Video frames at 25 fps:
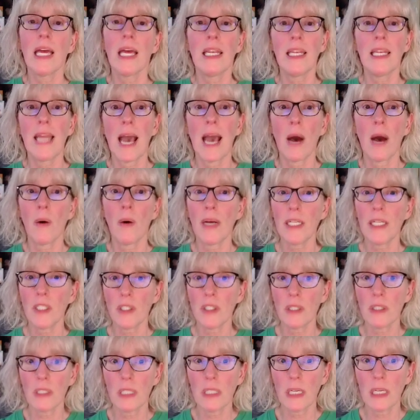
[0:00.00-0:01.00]
Now I
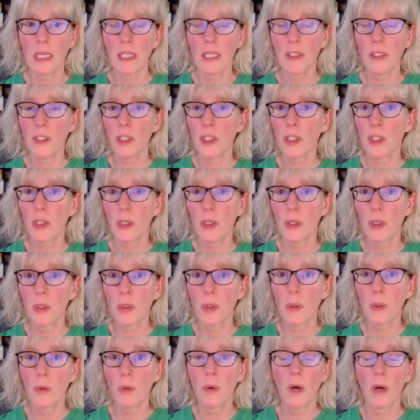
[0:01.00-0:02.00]
just need
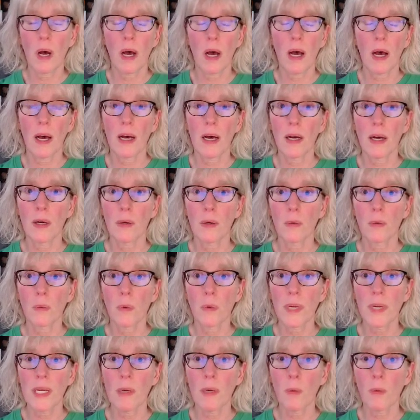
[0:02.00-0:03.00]
to
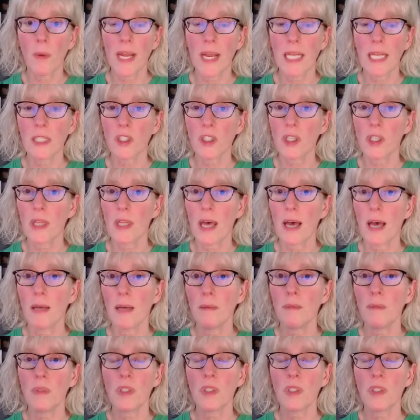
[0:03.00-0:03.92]
rearrange them.